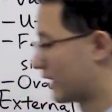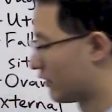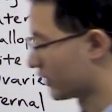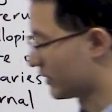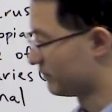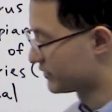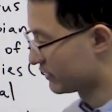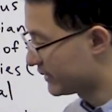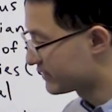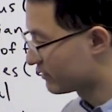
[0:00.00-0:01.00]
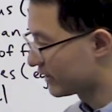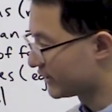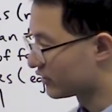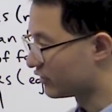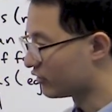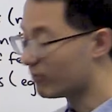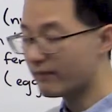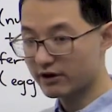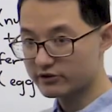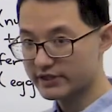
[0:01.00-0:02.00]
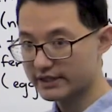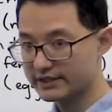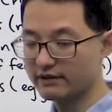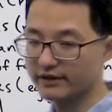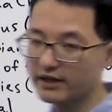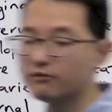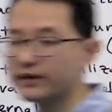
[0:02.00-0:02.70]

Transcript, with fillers: Okay, so these are the internal male genitalia.